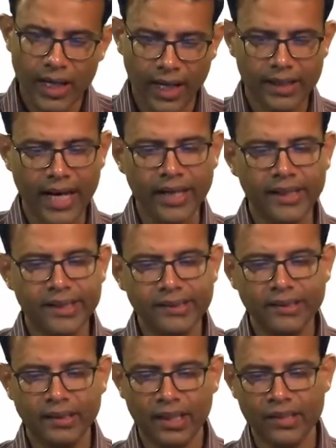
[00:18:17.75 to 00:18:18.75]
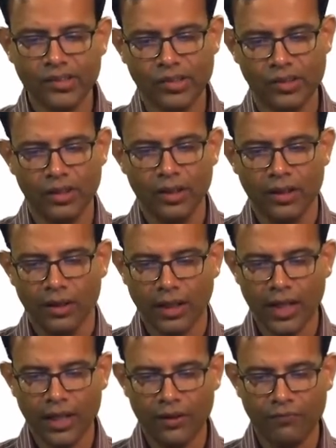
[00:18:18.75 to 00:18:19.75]
and that is just
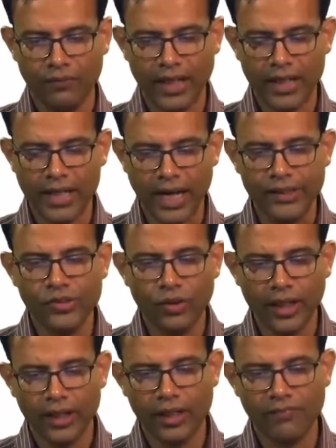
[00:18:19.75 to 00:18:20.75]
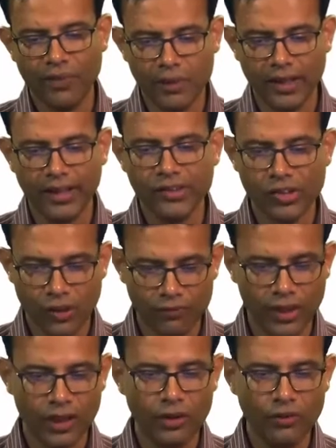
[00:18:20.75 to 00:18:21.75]
kind of getting isolated from the rest of
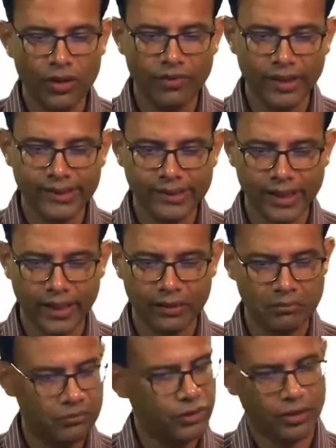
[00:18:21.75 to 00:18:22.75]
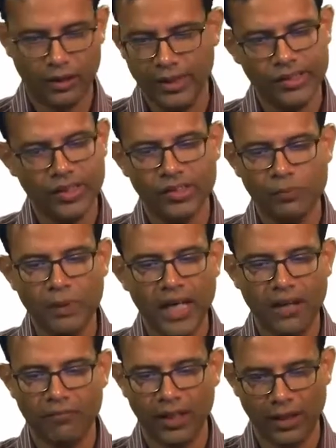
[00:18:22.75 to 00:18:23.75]
the universe and is
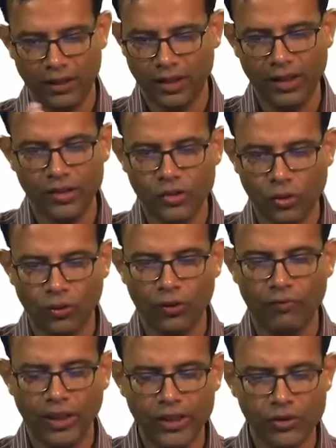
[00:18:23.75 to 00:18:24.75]
behaving in its own way.